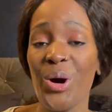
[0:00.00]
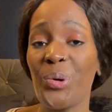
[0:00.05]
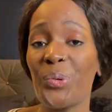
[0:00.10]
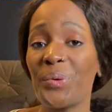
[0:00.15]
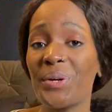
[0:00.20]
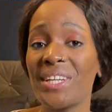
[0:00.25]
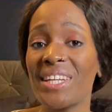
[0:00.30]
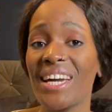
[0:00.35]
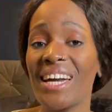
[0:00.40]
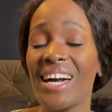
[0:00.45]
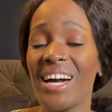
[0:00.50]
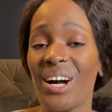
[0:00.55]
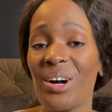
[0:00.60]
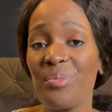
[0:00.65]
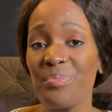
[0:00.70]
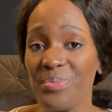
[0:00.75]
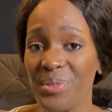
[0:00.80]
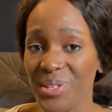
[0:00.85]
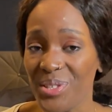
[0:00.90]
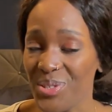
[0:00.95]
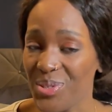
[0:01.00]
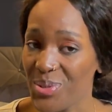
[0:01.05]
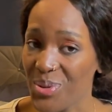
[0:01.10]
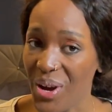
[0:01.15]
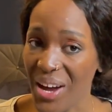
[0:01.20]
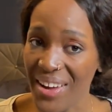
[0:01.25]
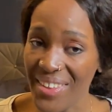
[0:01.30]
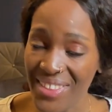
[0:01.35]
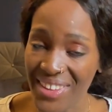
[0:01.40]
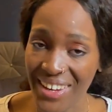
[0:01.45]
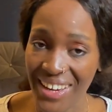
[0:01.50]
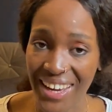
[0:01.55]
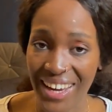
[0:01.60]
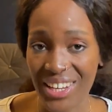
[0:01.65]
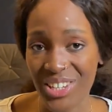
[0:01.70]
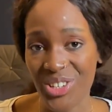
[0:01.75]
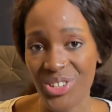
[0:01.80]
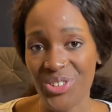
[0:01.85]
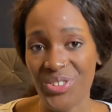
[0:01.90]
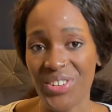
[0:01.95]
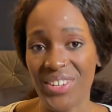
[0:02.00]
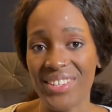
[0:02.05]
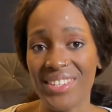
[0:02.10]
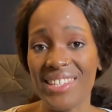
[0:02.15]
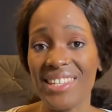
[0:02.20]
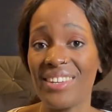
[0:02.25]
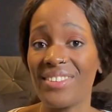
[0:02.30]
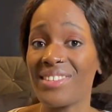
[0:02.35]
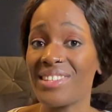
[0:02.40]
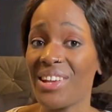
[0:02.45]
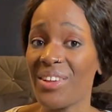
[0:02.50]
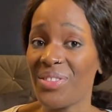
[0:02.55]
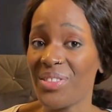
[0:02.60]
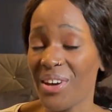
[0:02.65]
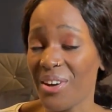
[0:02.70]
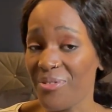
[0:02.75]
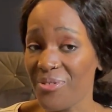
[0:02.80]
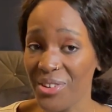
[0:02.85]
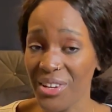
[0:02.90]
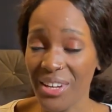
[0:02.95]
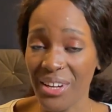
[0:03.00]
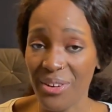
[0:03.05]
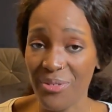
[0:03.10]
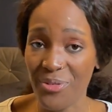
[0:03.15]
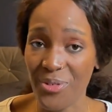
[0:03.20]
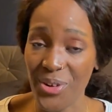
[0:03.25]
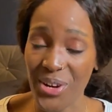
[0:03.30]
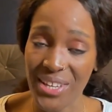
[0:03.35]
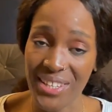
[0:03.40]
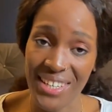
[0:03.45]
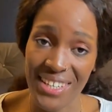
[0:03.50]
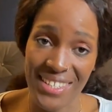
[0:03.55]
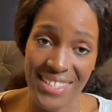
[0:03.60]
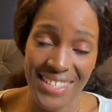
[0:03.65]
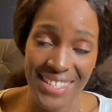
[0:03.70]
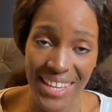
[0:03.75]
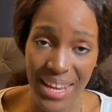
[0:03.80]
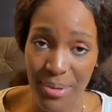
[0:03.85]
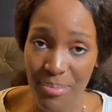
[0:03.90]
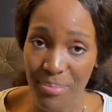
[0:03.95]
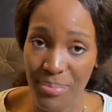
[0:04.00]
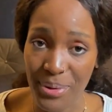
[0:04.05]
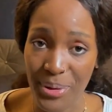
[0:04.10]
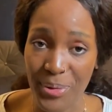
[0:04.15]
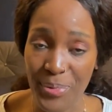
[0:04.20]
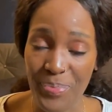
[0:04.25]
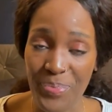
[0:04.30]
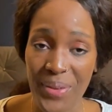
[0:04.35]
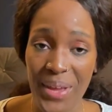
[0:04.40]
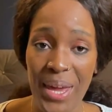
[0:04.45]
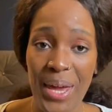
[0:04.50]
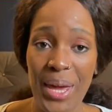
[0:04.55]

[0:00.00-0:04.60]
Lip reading: When it comes to other countries, South Africa for an example,